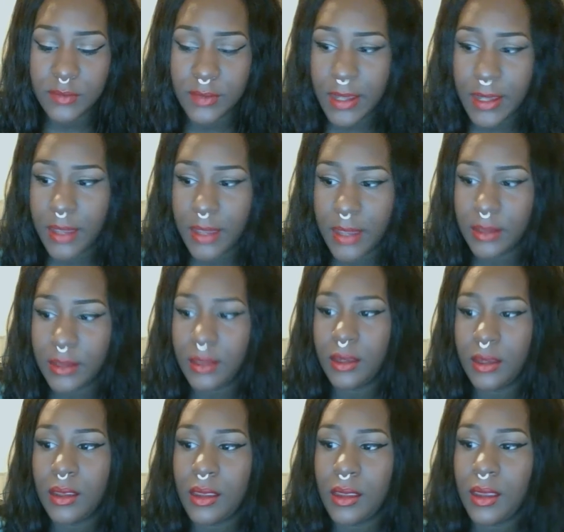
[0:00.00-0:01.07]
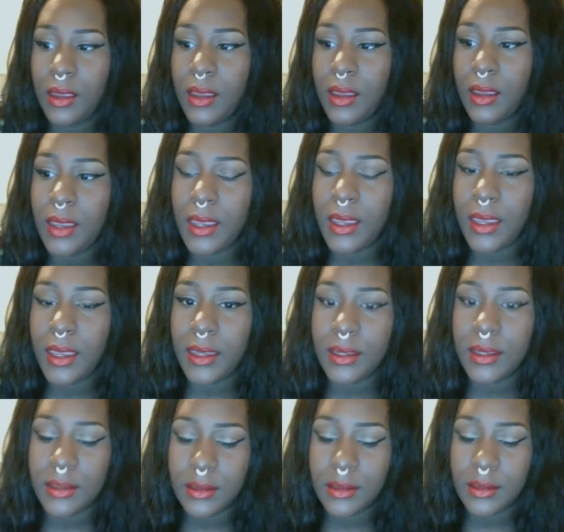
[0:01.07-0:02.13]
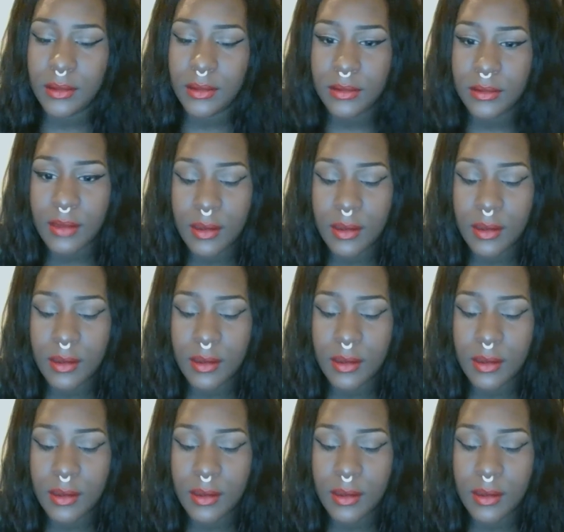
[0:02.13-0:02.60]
in Cali. And,